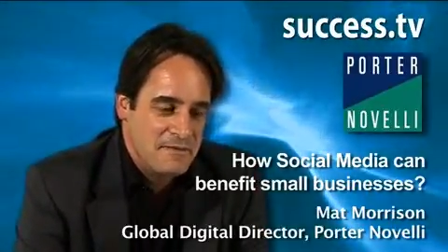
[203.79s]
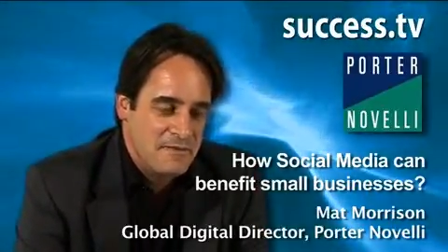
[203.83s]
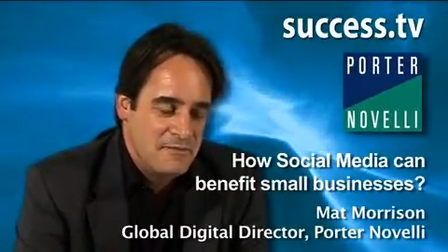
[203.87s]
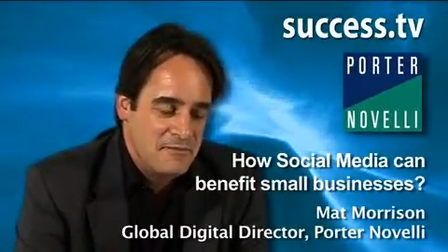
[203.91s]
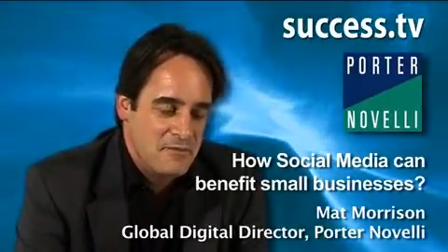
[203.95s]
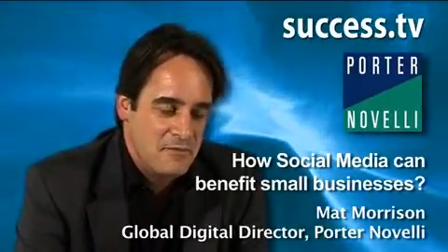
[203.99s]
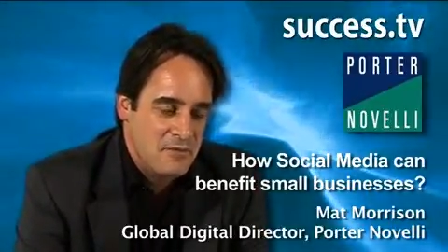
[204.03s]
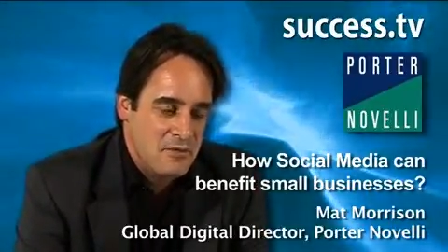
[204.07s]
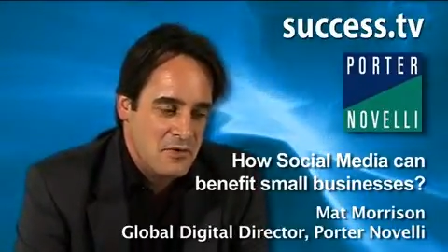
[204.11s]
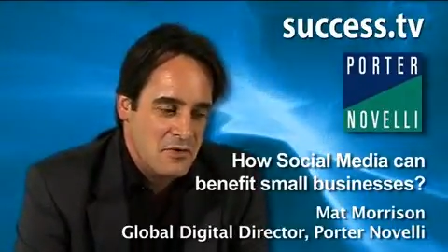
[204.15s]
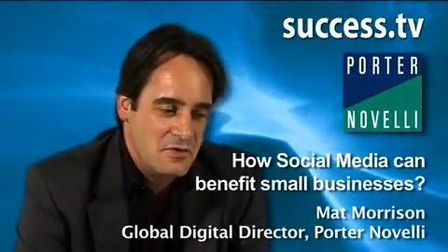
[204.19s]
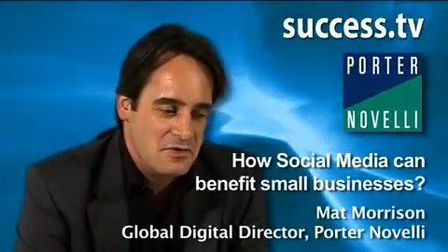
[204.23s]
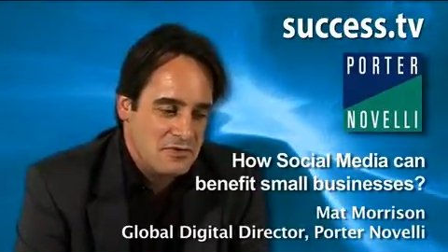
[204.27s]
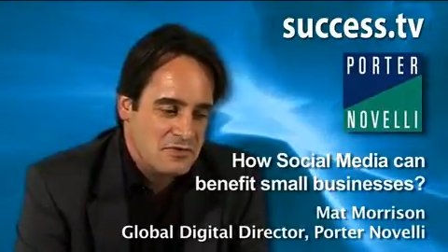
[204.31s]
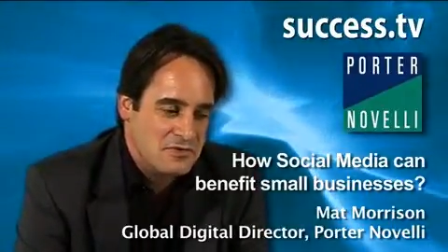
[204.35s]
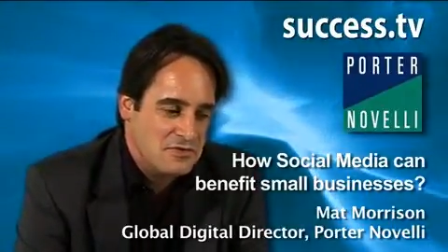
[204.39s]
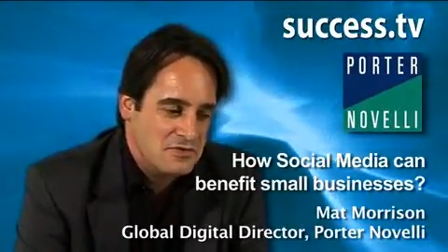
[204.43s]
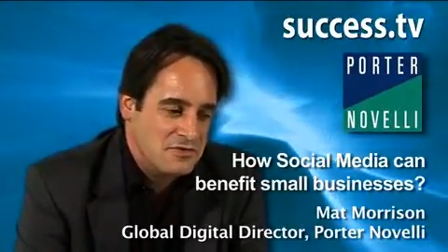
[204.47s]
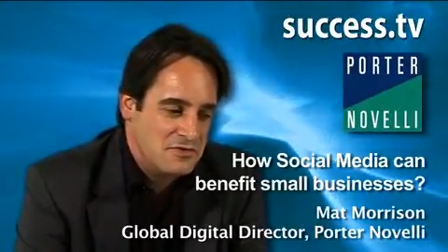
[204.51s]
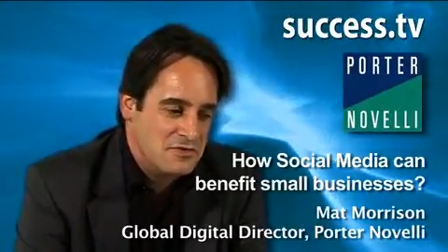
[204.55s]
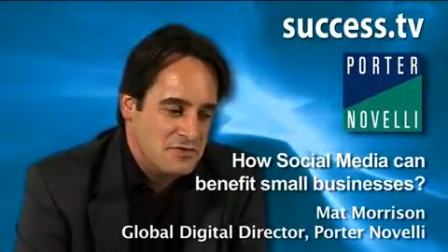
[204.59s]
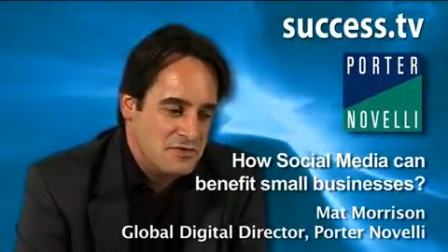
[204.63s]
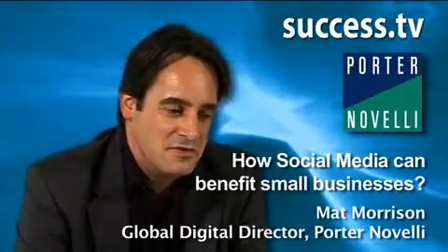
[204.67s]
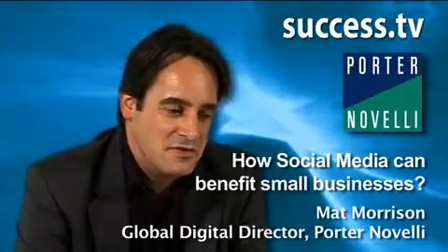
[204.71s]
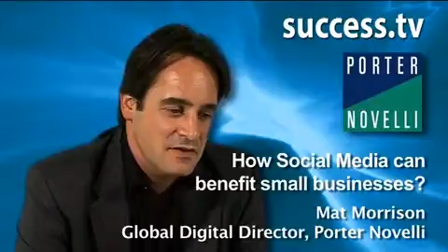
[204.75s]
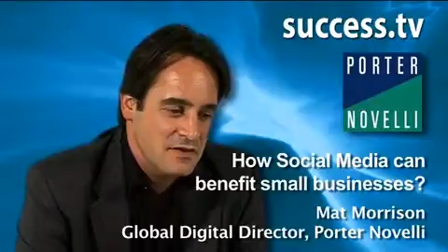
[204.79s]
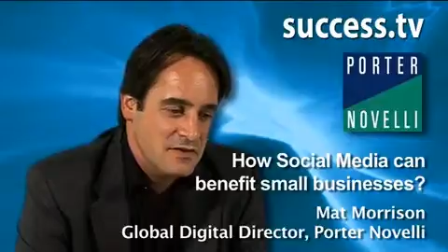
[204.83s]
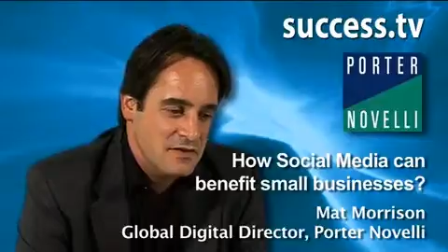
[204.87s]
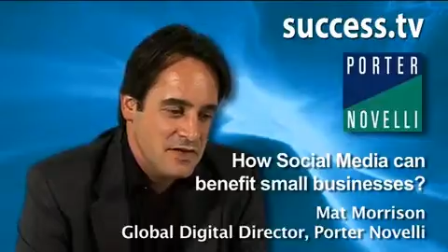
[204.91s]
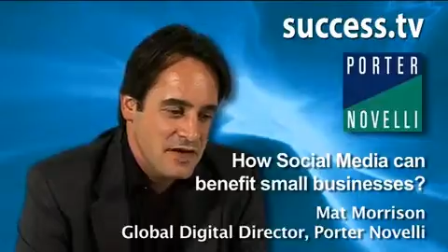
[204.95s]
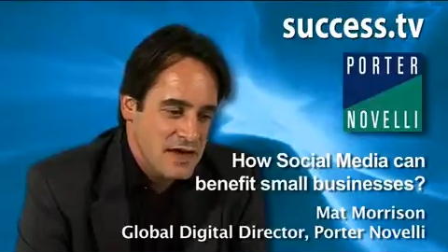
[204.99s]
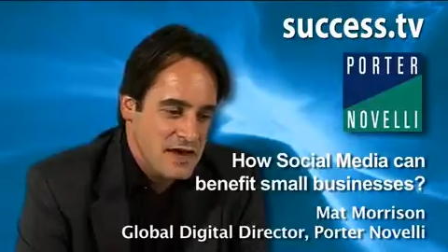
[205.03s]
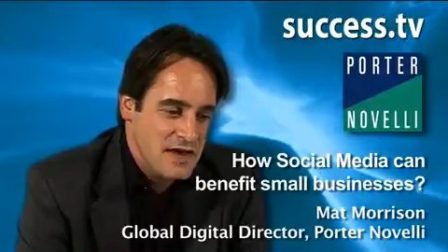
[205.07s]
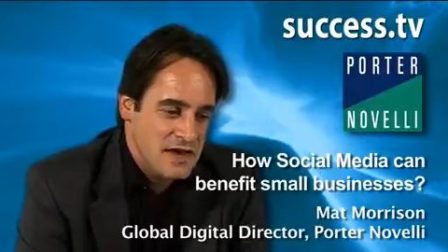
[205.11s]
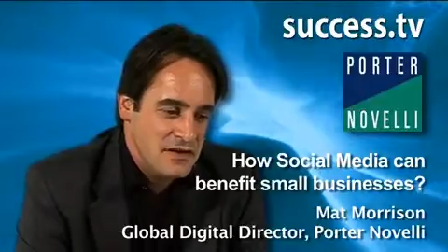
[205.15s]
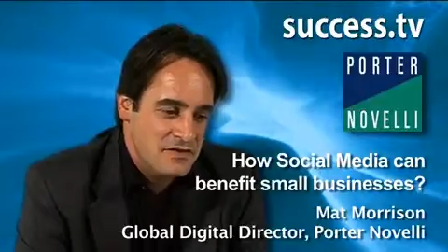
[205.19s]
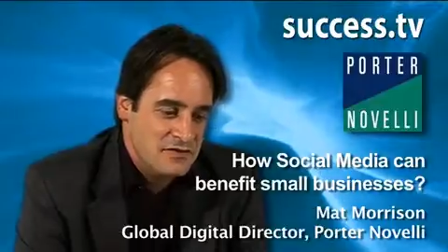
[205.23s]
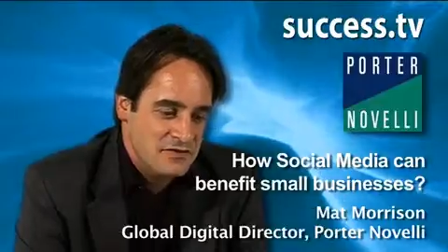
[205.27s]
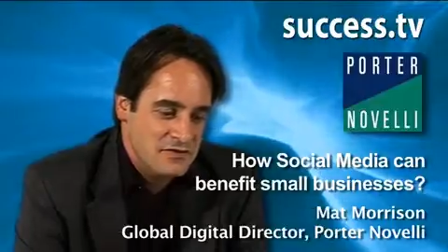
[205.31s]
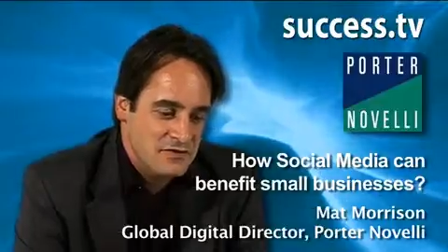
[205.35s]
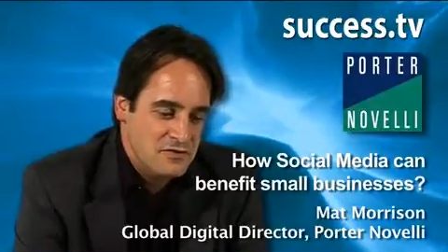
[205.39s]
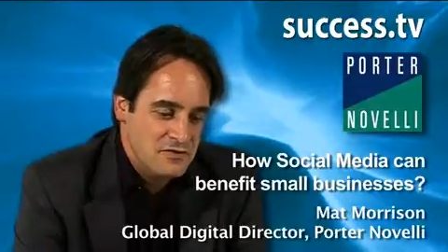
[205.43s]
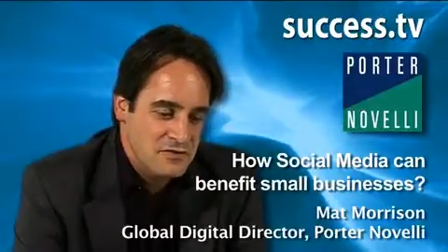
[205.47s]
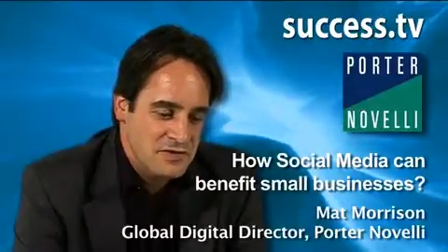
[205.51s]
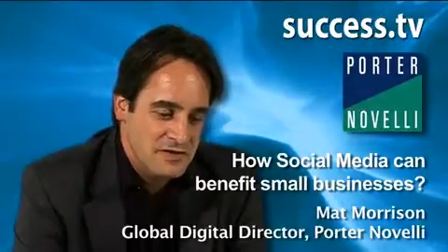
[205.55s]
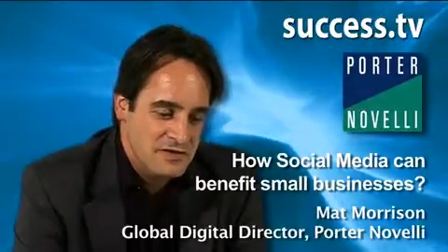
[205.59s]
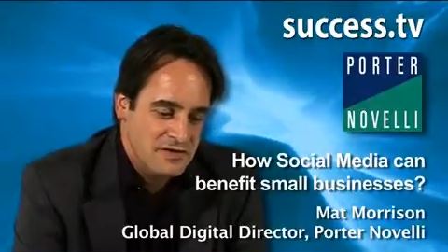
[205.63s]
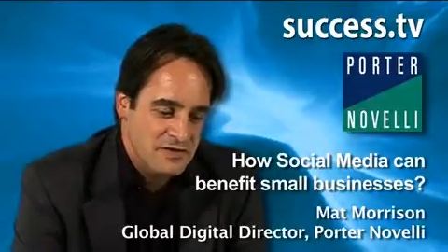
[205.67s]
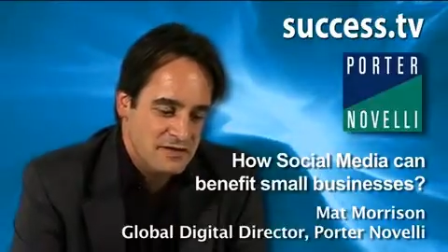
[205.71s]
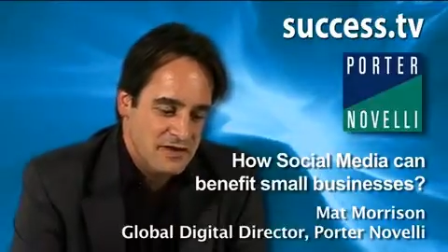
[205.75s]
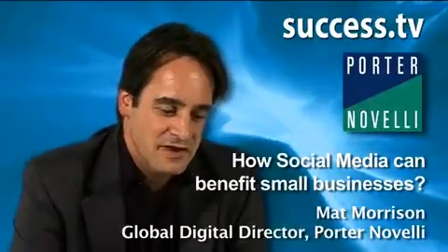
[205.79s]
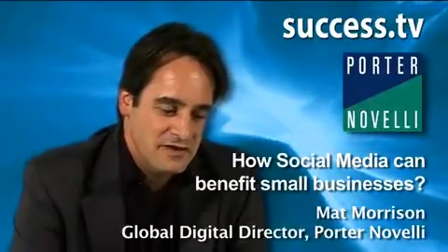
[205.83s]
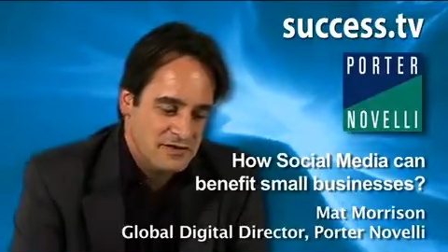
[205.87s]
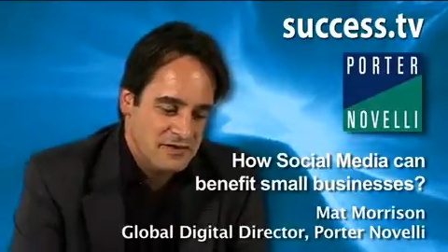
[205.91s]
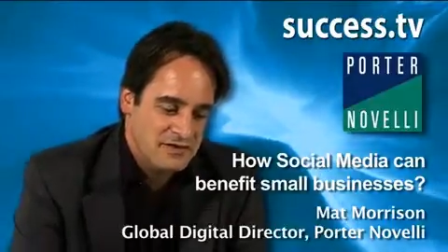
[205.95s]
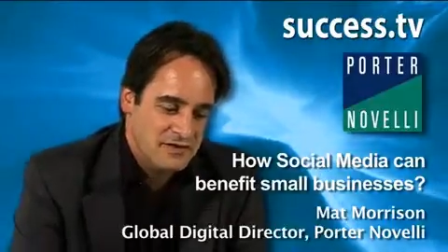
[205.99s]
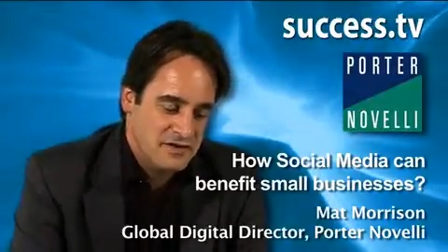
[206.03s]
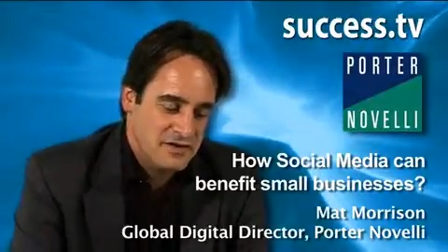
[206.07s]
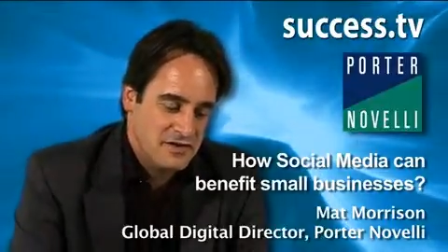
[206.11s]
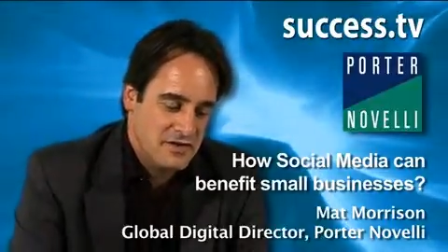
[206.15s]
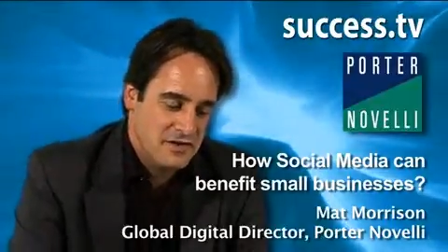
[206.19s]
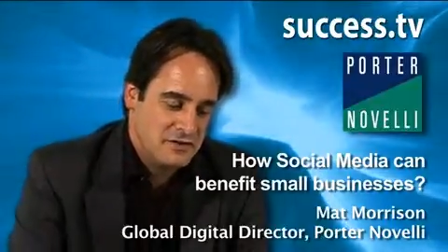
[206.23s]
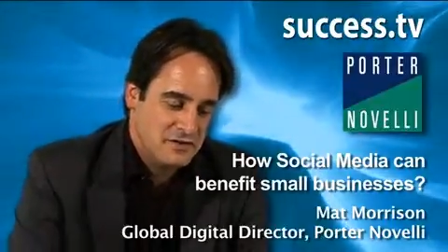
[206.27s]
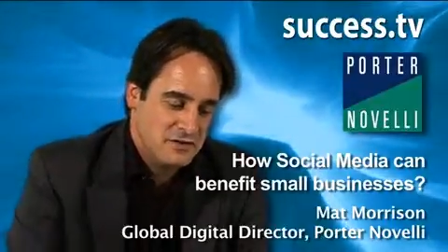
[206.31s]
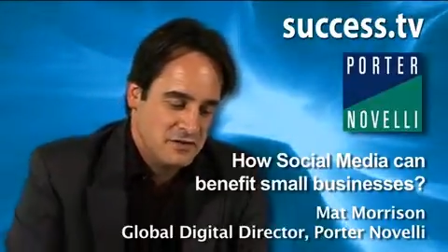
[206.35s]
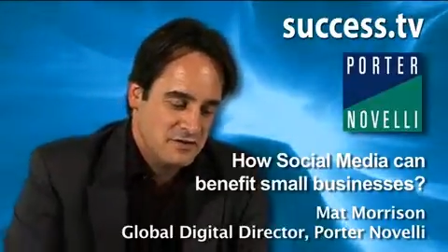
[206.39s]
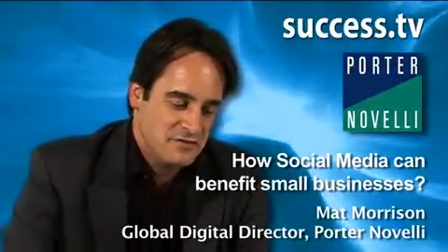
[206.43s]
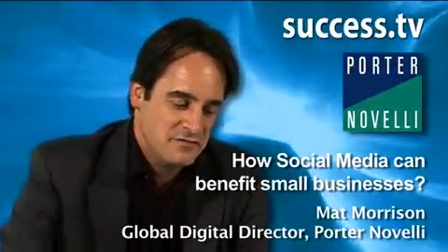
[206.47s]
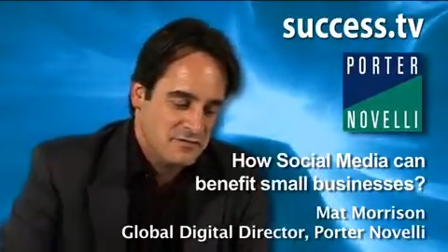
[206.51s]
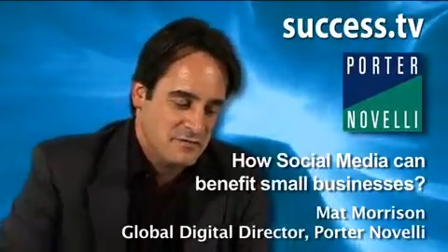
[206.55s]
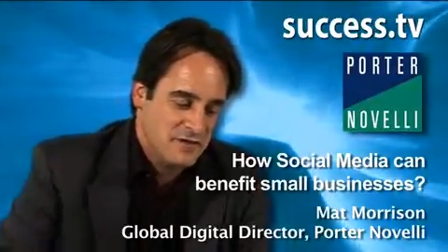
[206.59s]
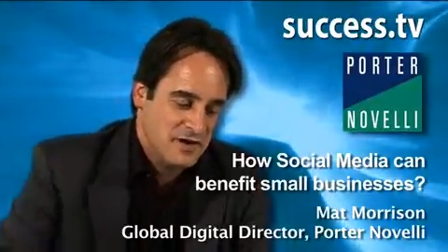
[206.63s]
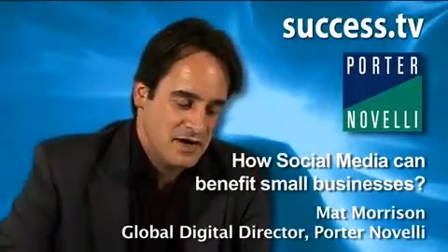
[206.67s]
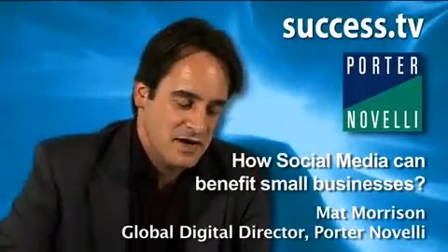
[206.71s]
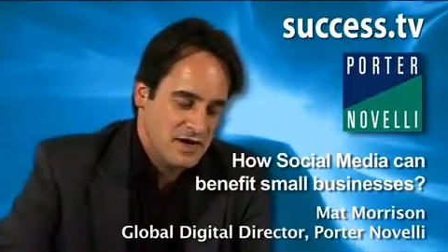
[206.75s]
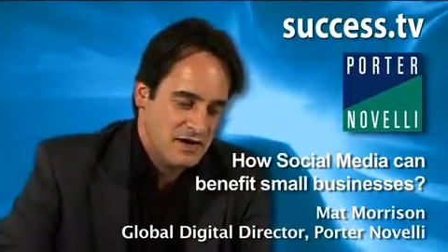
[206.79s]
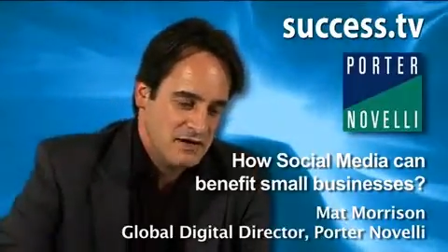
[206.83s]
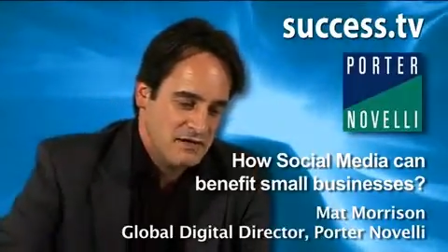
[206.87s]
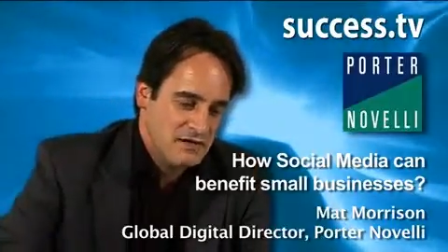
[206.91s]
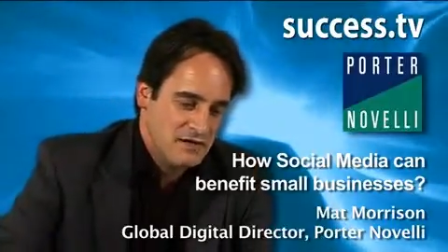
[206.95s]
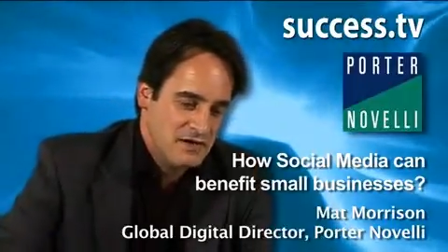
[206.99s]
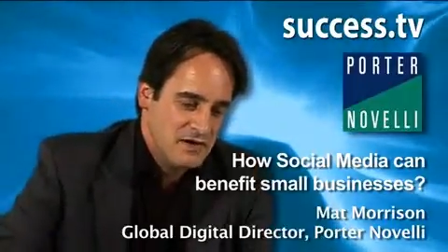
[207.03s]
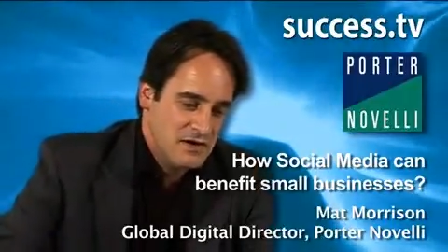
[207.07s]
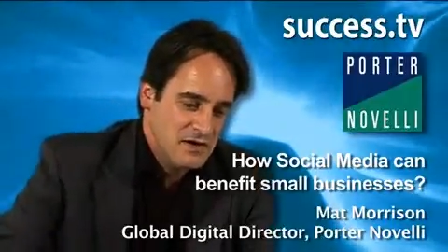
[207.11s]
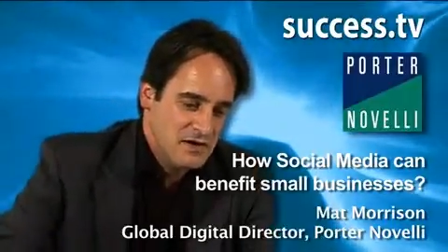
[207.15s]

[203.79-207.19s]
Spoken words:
What they do is they start off by